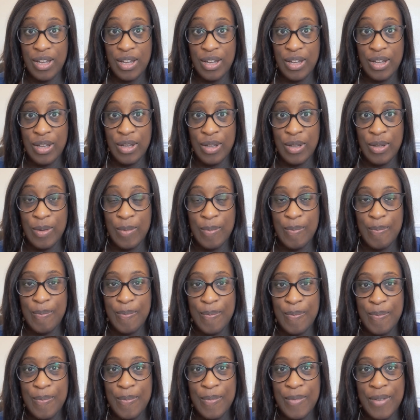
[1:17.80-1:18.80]

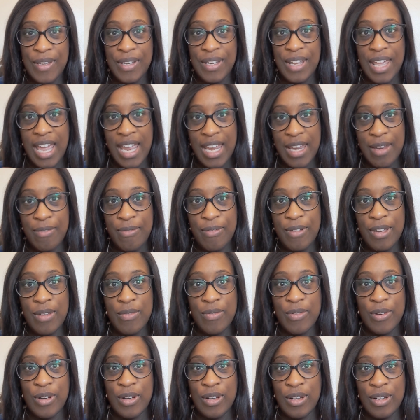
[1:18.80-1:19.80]
hay
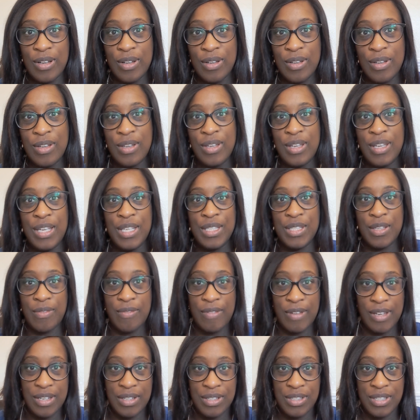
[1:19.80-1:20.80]
fever is
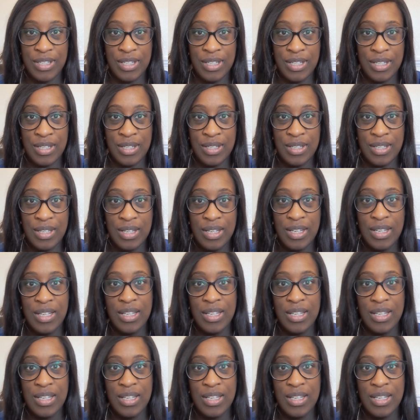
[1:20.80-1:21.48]
affected,